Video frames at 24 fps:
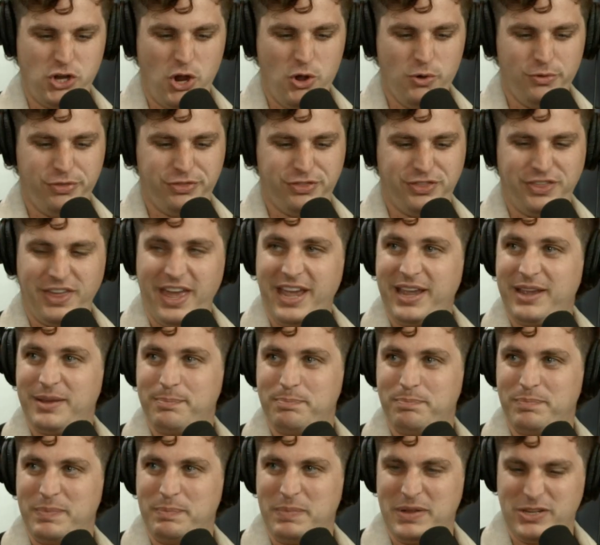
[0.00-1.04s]
thick,
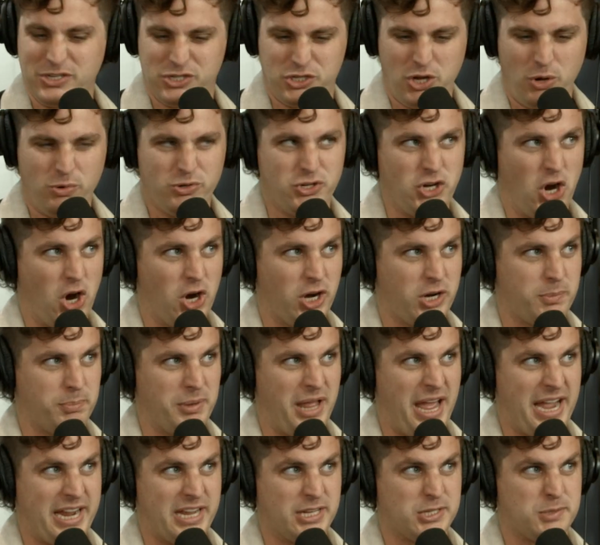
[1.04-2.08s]
so dark
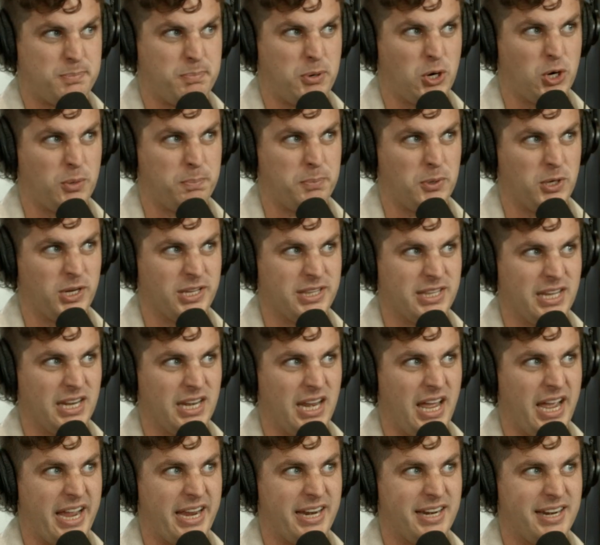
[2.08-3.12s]
black. It's purple in the
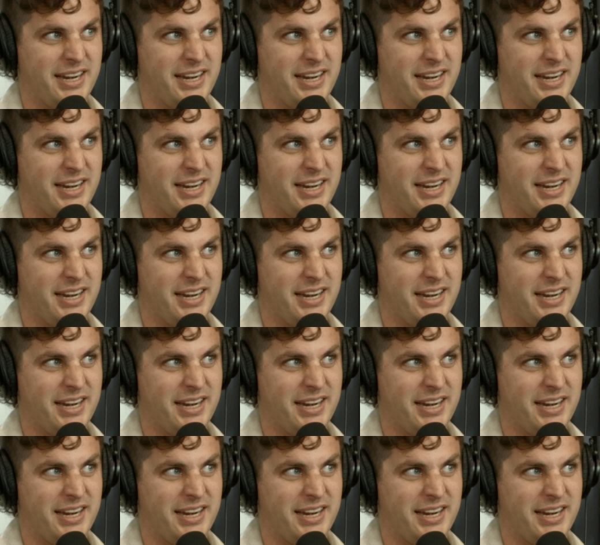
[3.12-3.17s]
light.